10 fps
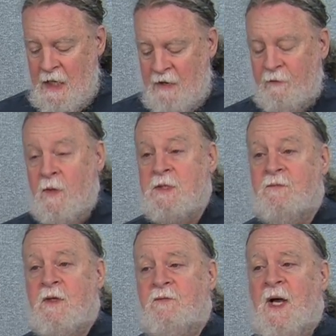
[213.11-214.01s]
if it
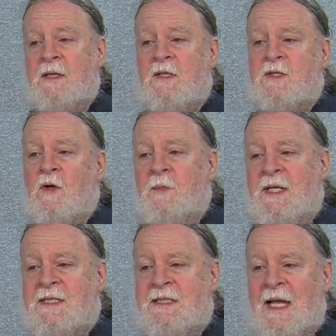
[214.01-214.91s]
wasn't for the fact that so
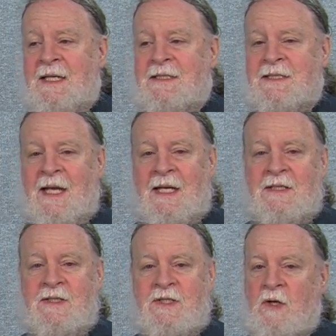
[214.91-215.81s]
many states
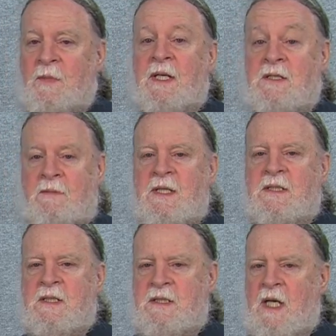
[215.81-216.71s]
and so many
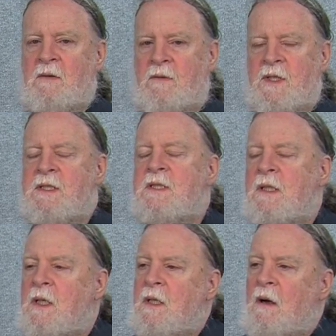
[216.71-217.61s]
domestic terrorists
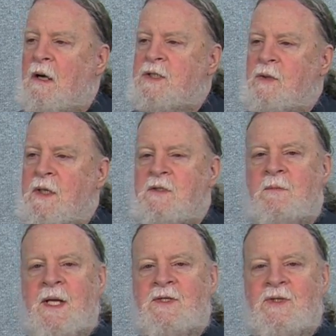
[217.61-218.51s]
are trying to
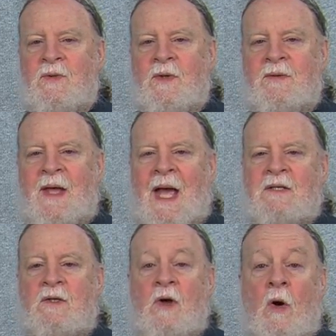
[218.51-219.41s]
make sure
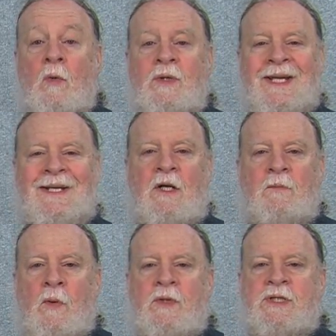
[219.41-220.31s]
that no legal
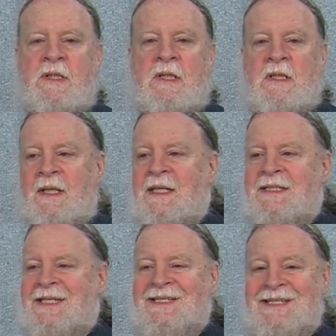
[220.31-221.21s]
abortion
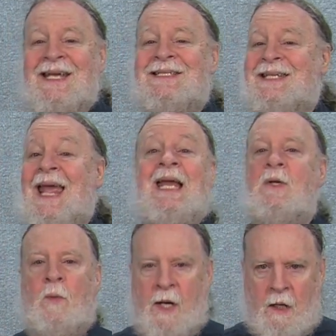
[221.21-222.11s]
clinics exist
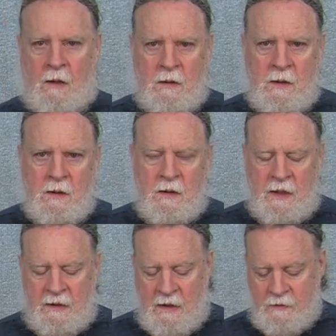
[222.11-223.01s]
anywhere
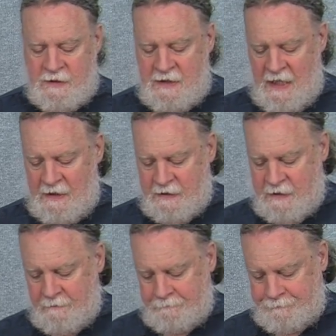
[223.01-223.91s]
in those states.